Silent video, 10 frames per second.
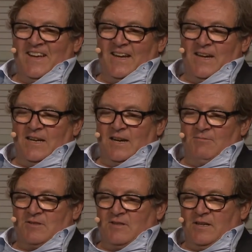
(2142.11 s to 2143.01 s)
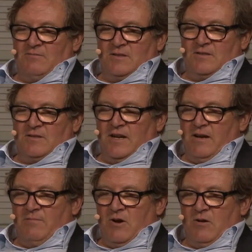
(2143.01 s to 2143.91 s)
And I was sitting with the
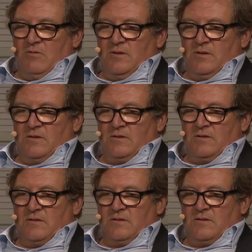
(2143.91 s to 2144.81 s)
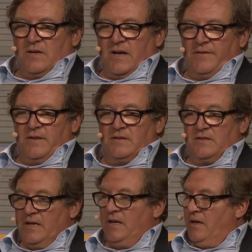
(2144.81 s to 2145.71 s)
CMO and the, and the
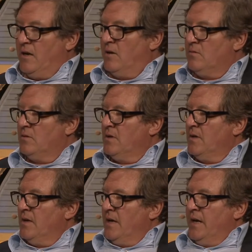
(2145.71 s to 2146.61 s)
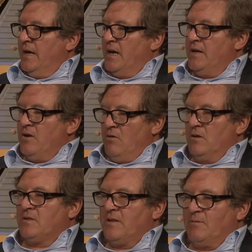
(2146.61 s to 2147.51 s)
CEO, and I
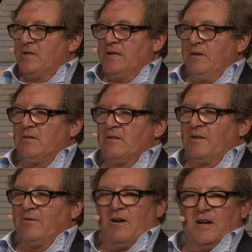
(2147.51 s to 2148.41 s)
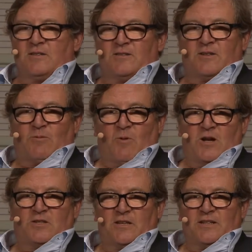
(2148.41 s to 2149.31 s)
noticed there were tears in their eyes as they're
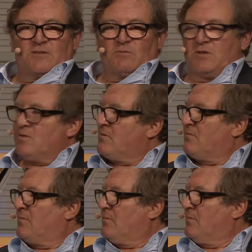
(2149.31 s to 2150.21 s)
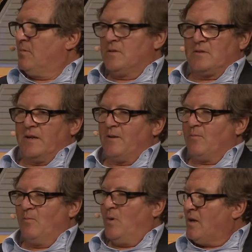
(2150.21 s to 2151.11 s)
watching this, which was like,
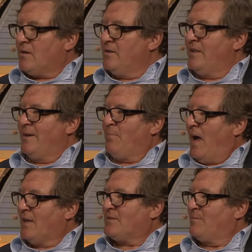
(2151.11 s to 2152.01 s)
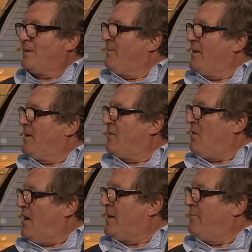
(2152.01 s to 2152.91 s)
what could they possibly be
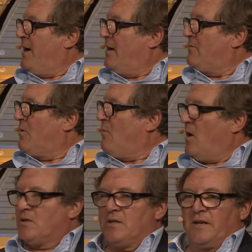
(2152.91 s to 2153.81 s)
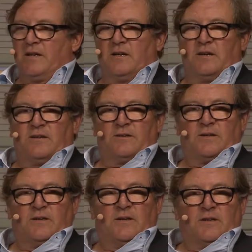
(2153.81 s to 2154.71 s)
crying about? We're watching a,
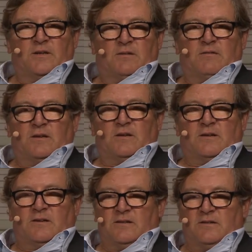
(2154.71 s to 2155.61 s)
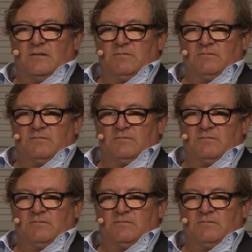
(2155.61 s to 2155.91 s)
a